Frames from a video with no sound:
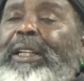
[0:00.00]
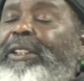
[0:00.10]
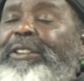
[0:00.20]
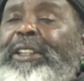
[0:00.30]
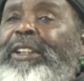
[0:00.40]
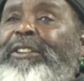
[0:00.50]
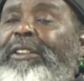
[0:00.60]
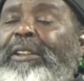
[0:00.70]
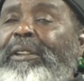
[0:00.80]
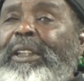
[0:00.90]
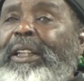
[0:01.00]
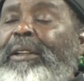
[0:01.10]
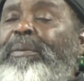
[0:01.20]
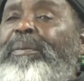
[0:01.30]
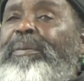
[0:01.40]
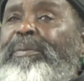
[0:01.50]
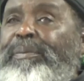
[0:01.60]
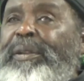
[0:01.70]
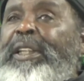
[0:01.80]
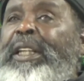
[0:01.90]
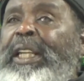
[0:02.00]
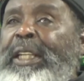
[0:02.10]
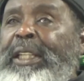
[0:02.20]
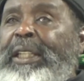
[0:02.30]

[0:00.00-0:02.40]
I said, that's a pretty lady.